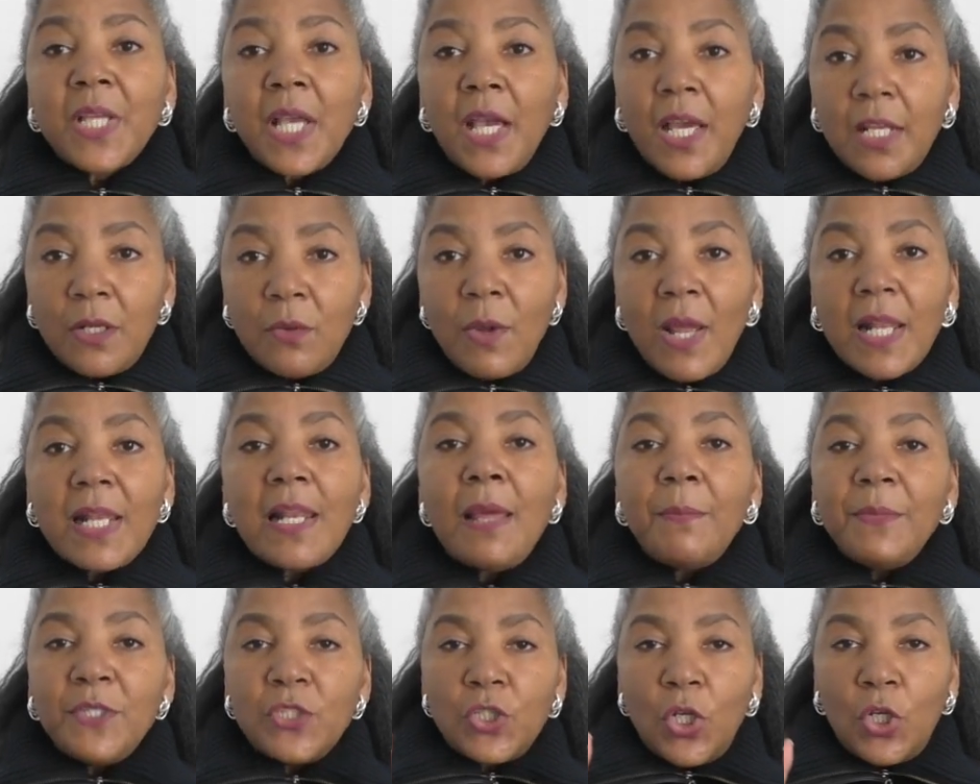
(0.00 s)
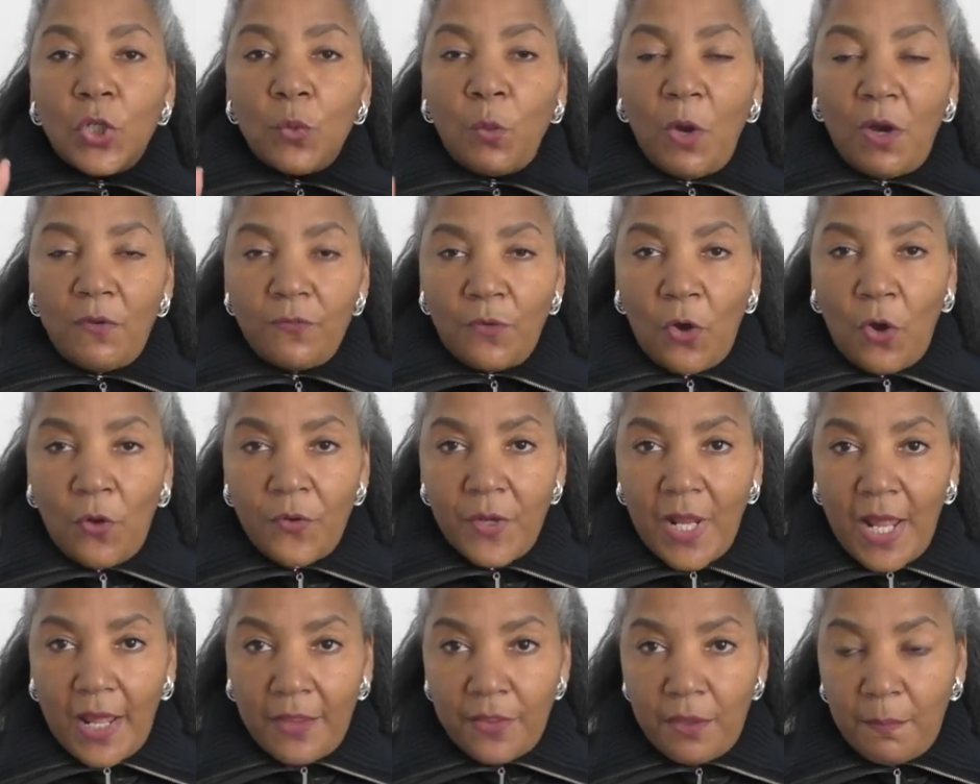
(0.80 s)
Anyway, let me show you what I've
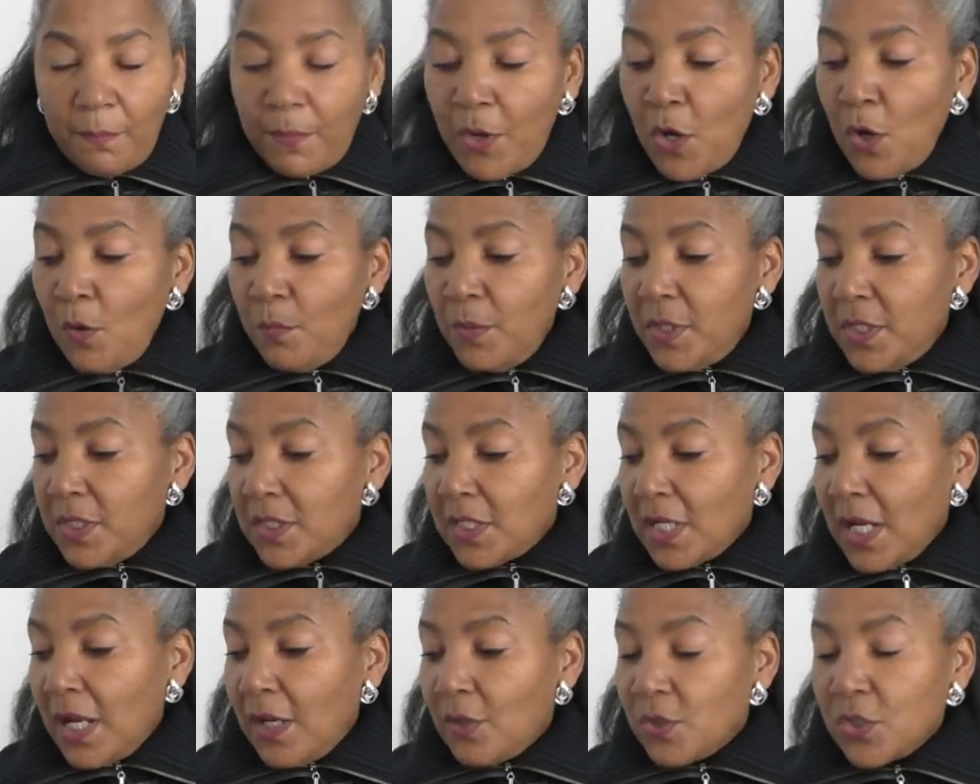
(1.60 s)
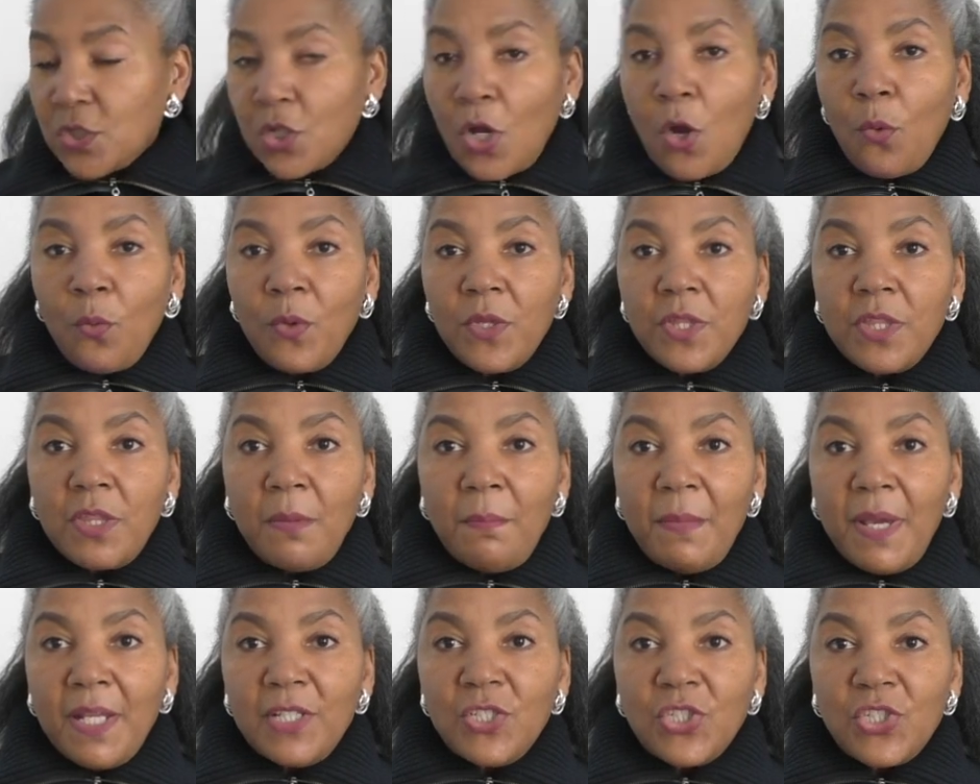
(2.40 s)
got at the moment. I'll start with the
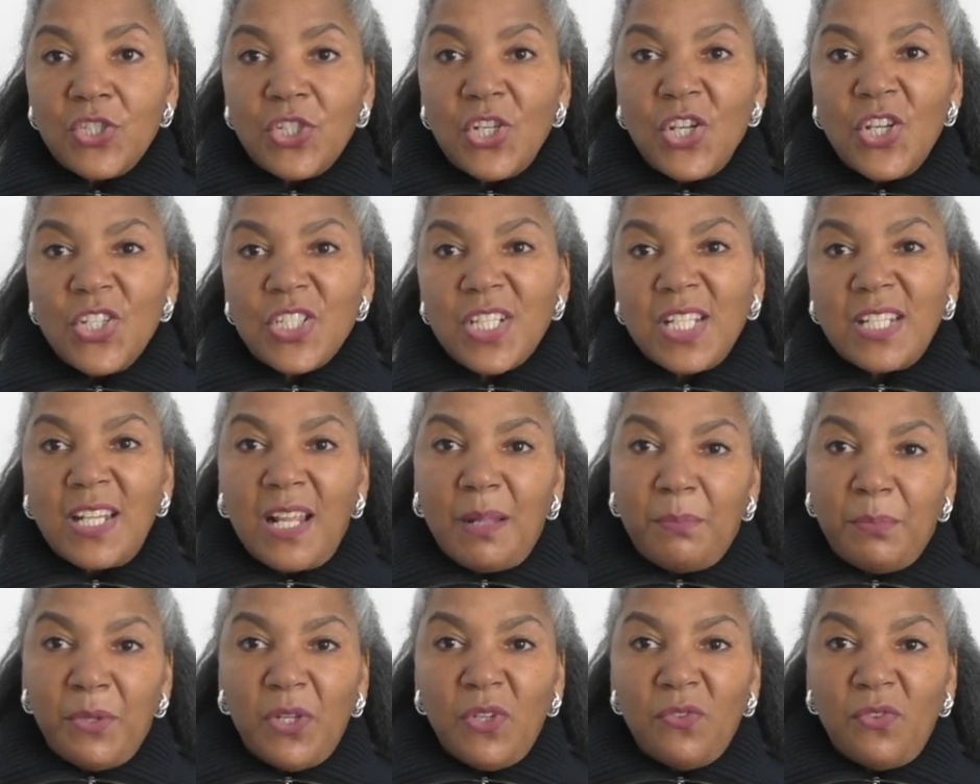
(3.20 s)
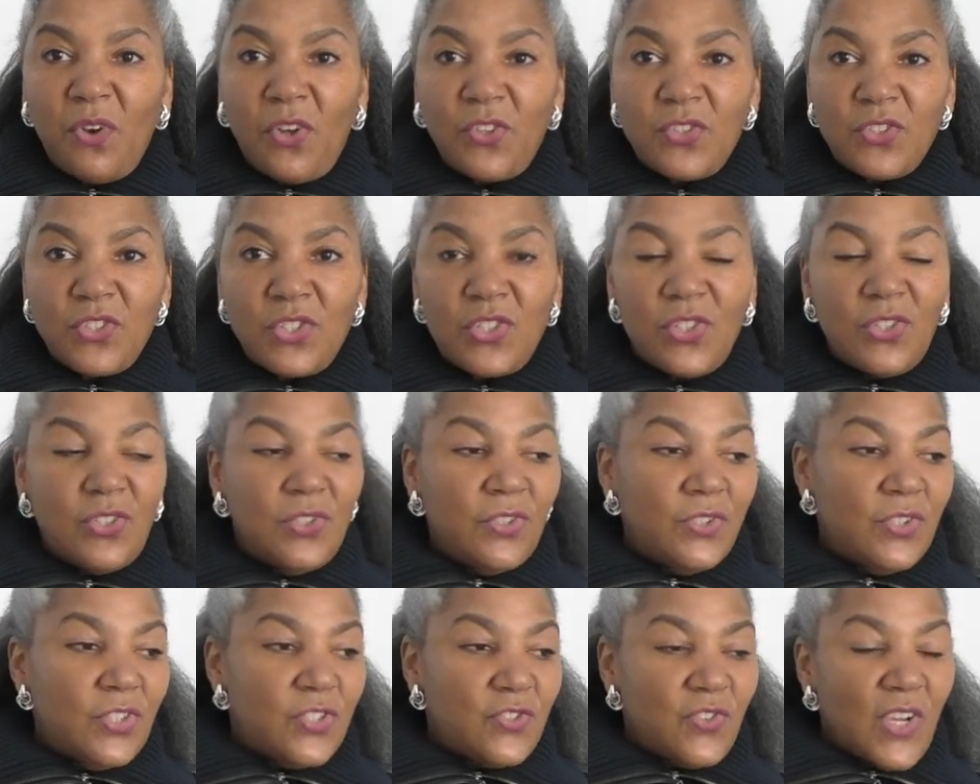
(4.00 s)
men's shirts and I'll move on
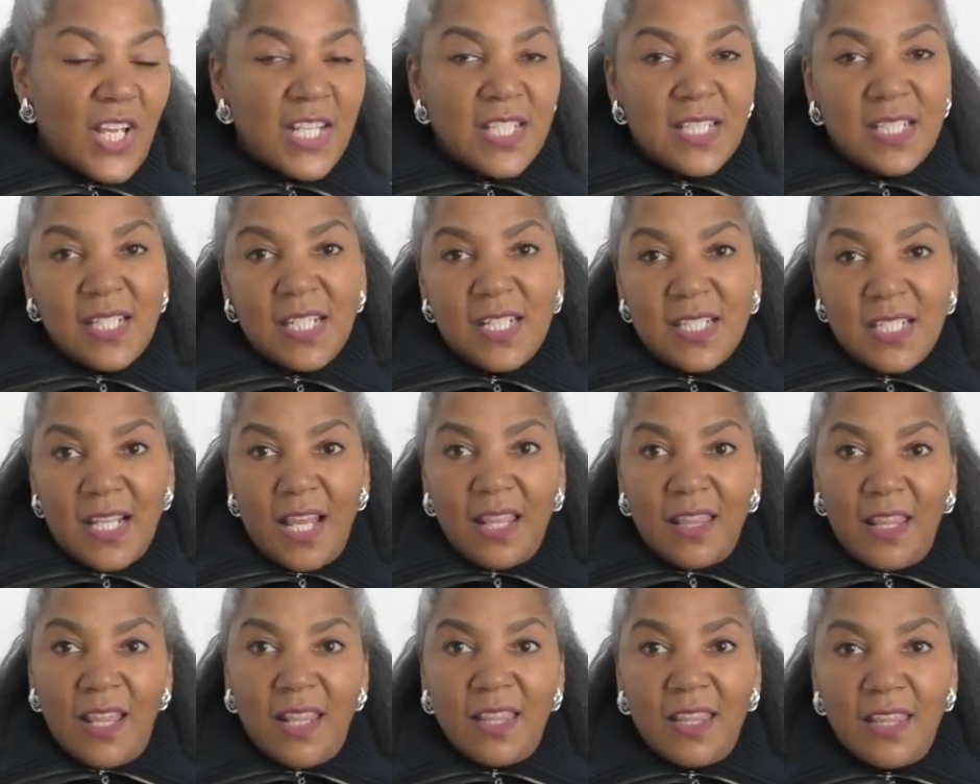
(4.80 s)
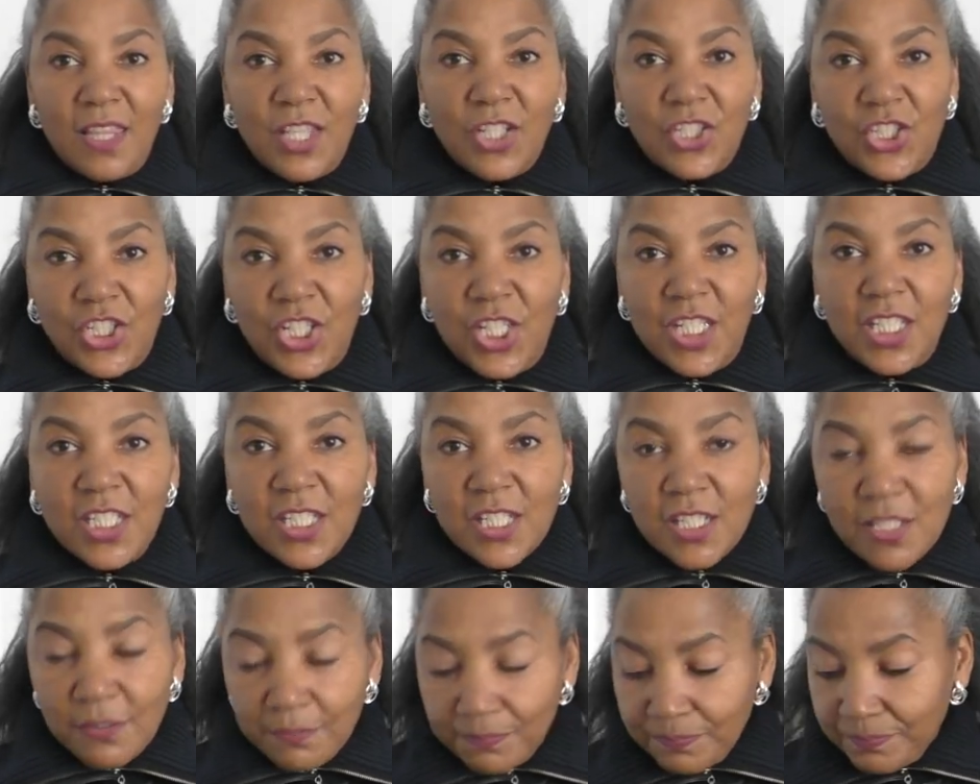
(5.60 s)
to the dresses and then the
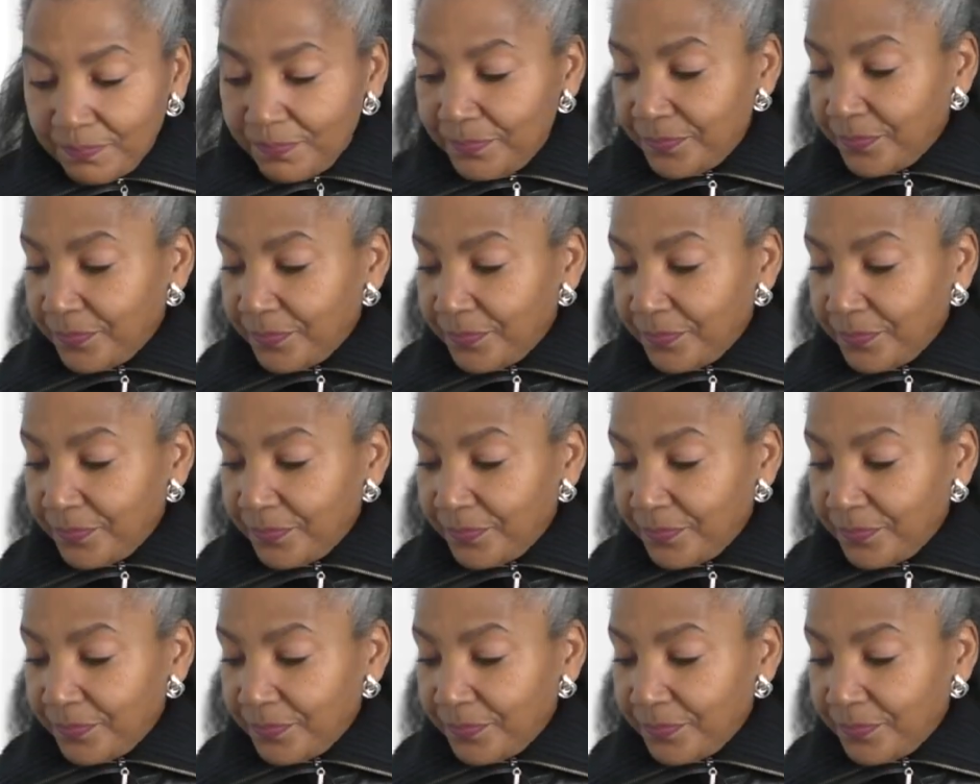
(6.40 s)
jeans.